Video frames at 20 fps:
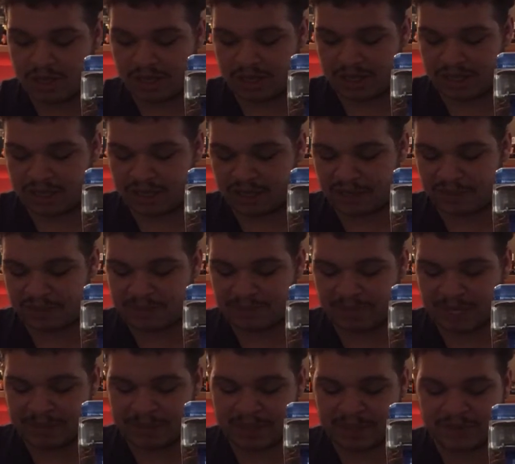
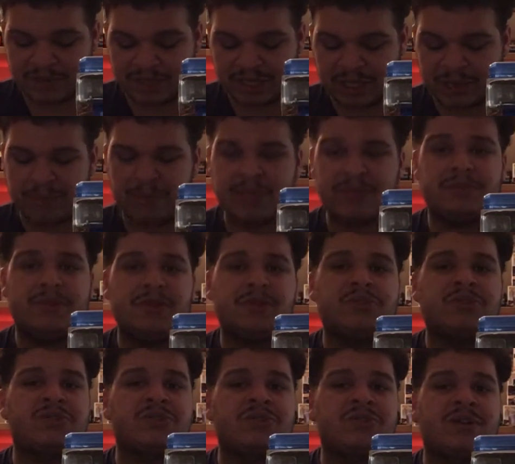I'm not really a big
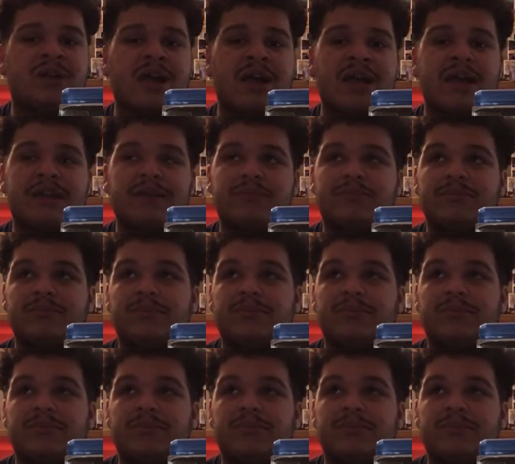musical guy,